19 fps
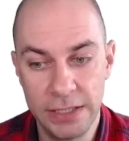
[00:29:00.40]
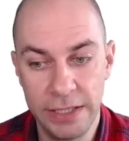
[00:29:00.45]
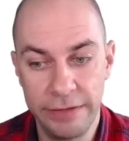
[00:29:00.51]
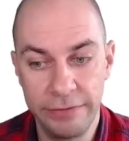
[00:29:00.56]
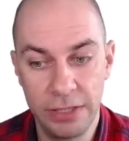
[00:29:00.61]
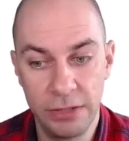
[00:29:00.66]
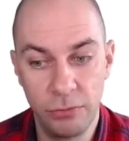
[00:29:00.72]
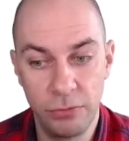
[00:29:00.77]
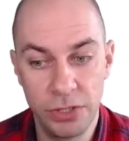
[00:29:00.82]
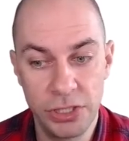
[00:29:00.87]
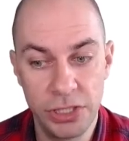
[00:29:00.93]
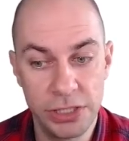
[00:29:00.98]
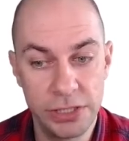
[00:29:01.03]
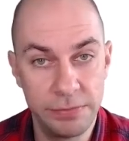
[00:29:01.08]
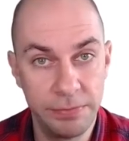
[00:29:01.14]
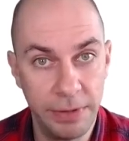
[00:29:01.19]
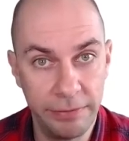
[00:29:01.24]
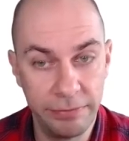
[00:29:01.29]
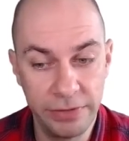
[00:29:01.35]
dividend, which is
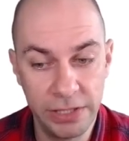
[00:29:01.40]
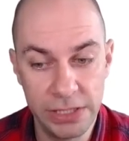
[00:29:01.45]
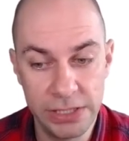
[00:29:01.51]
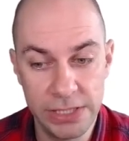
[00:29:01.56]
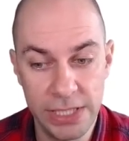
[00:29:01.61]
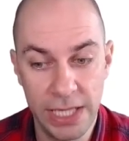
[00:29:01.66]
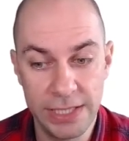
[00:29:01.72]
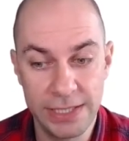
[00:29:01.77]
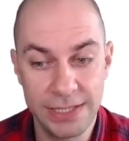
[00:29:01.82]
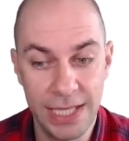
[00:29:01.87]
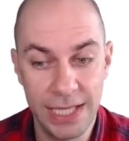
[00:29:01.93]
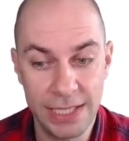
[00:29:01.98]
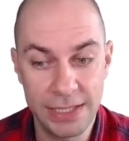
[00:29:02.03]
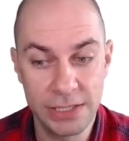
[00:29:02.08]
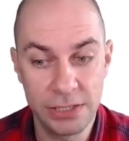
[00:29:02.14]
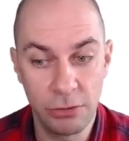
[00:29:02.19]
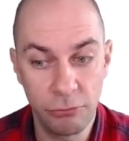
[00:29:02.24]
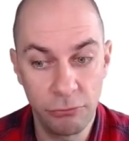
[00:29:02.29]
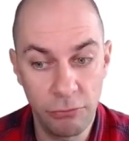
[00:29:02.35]
50 cents.
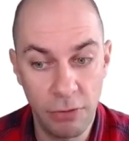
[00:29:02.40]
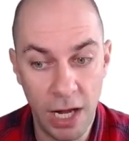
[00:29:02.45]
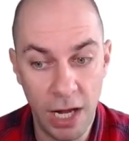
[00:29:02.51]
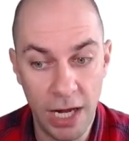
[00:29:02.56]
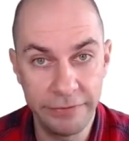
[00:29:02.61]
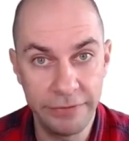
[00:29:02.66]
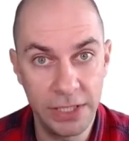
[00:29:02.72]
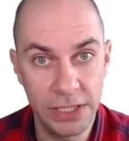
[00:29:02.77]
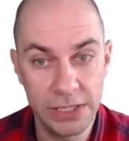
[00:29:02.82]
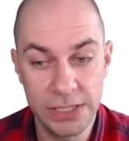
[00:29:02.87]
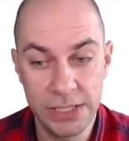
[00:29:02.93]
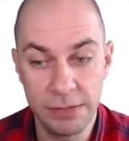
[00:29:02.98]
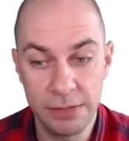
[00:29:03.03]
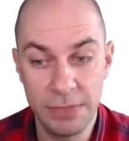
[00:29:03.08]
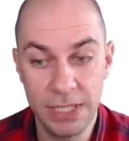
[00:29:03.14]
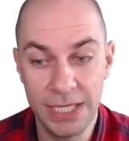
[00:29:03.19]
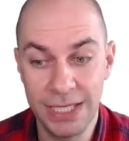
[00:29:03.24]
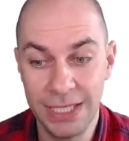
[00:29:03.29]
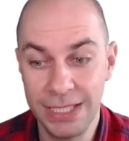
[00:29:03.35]
That's arriving to
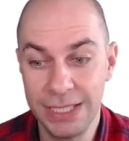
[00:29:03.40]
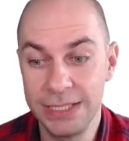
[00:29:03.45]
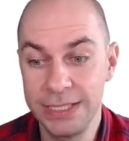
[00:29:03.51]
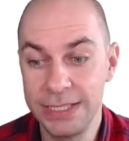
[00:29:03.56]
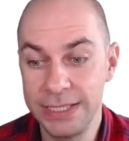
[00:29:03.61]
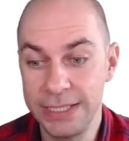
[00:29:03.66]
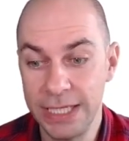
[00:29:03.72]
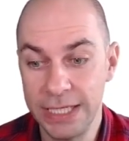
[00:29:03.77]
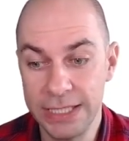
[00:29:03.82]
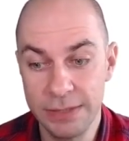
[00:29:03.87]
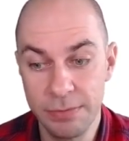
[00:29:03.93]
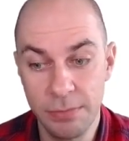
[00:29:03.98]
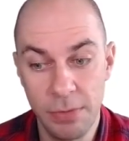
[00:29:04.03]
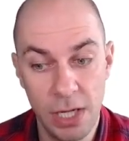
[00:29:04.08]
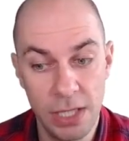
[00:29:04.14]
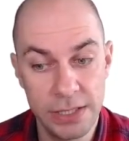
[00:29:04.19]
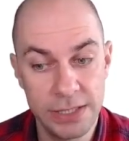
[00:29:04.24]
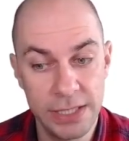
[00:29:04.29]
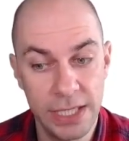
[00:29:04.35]
me in 6
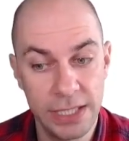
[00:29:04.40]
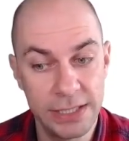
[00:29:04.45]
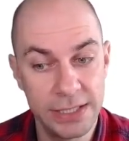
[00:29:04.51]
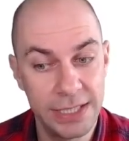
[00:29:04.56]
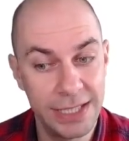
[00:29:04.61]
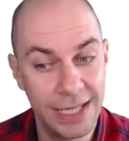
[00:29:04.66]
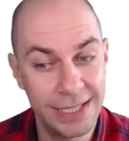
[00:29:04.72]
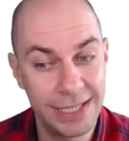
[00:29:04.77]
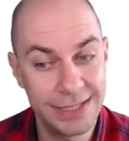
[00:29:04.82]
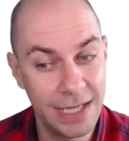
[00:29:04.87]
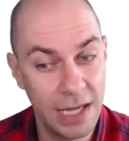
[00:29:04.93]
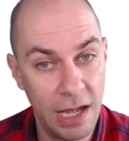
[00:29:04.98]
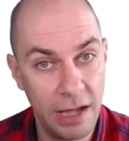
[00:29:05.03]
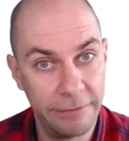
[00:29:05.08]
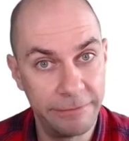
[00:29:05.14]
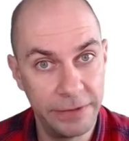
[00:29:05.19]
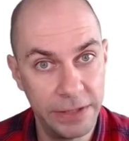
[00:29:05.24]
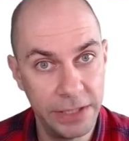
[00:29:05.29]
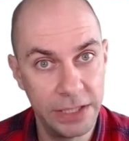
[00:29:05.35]
months. That's
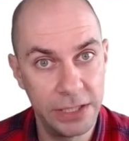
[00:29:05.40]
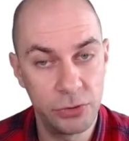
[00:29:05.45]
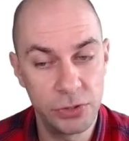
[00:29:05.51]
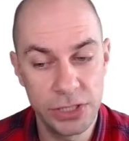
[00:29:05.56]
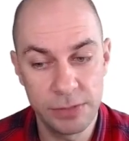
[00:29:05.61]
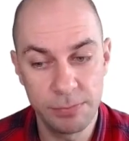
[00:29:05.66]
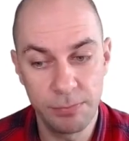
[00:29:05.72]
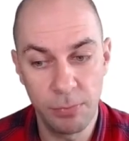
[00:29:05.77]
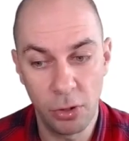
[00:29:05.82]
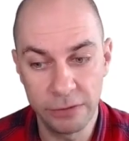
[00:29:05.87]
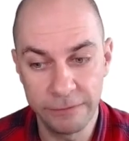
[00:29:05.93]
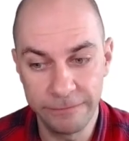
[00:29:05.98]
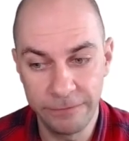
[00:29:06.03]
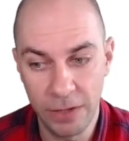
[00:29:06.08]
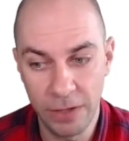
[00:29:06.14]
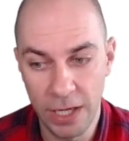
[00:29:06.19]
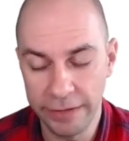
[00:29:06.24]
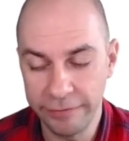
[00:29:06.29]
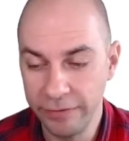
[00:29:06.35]
half a year, spot
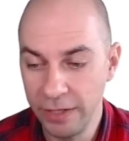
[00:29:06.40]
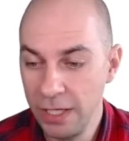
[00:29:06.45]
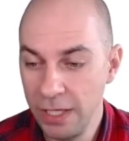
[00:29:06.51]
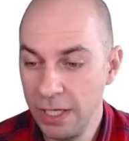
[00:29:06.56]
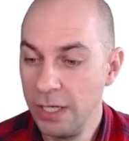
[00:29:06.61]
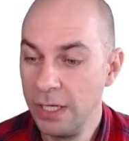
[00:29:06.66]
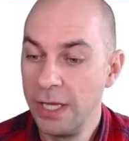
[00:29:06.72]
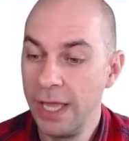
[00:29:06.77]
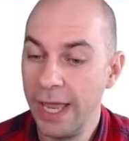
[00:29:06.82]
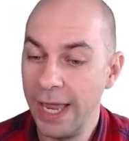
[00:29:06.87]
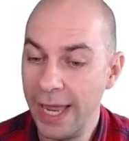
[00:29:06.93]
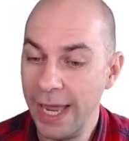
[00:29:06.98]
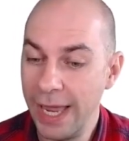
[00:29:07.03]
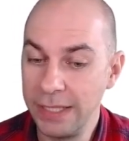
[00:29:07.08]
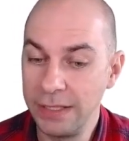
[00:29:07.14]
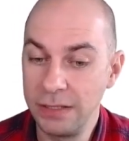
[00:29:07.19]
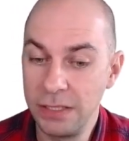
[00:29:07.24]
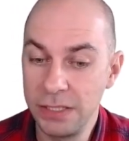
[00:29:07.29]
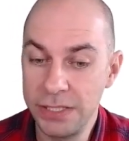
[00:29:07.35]
5.
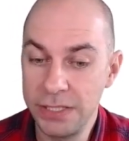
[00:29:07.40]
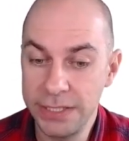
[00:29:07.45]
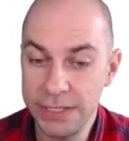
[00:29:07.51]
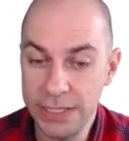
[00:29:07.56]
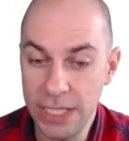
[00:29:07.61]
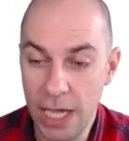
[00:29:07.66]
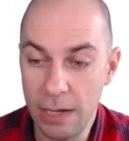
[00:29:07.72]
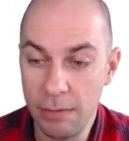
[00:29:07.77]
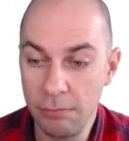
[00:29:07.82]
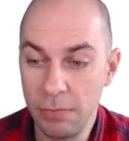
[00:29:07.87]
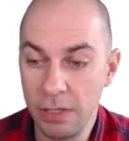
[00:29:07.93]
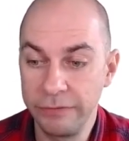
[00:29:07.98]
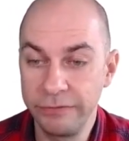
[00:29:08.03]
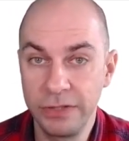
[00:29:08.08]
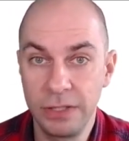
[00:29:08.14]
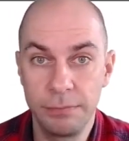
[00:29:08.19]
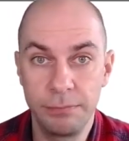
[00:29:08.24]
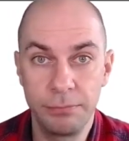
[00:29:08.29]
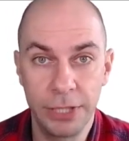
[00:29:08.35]
And the sum
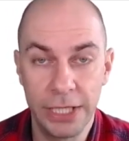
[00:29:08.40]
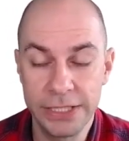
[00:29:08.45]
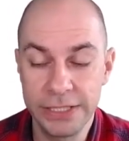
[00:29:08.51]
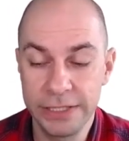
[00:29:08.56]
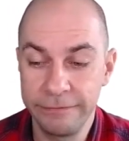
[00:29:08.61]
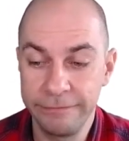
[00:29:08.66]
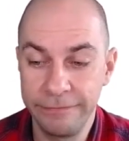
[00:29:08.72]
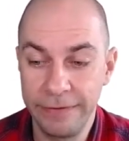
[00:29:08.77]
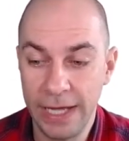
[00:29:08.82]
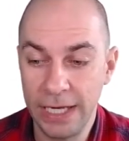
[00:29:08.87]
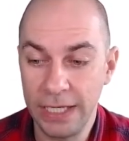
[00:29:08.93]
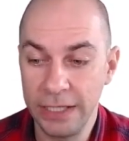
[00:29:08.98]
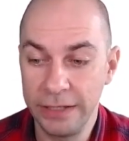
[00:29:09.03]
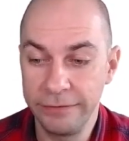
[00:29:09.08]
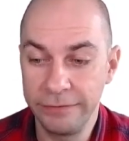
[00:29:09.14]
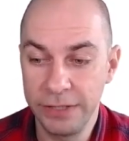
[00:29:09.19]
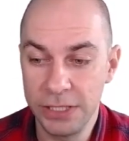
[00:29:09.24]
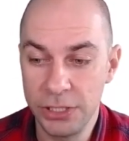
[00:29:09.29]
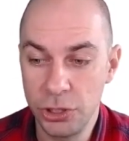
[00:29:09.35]
of the present value
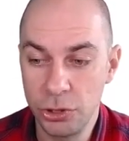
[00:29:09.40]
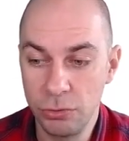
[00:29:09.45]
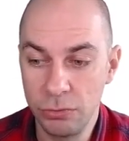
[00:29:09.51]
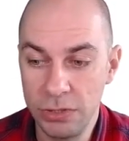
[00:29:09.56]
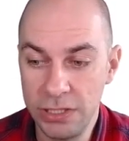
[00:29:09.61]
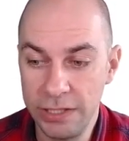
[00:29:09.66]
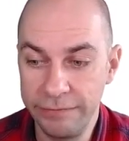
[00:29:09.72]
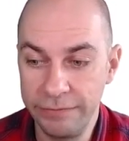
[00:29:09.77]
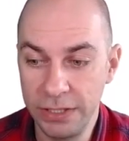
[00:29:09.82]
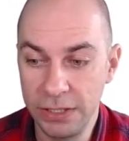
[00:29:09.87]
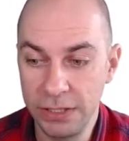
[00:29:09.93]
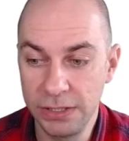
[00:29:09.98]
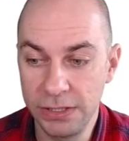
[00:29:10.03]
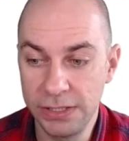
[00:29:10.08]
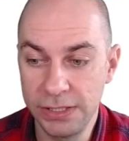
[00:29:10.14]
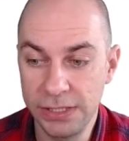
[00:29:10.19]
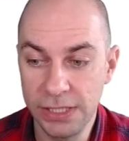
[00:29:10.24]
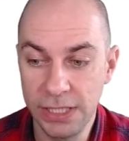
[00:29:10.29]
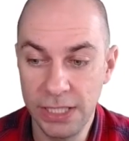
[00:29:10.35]
of these 2
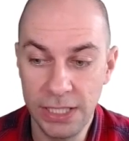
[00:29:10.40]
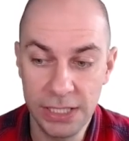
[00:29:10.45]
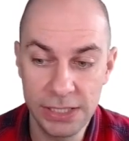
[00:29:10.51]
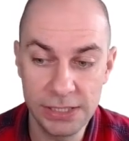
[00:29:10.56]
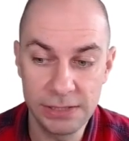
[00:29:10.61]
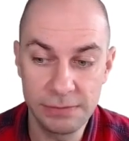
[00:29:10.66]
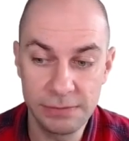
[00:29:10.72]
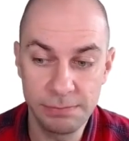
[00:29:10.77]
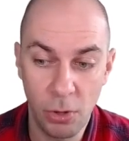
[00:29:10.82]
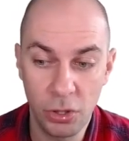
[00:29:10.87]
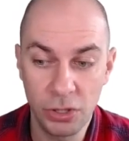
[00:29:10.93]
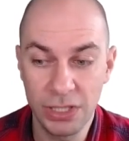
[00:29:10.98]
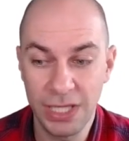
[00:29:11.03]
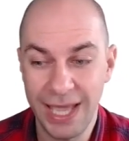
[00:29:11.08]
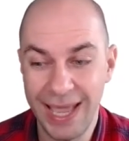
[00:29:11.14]
dividends is spot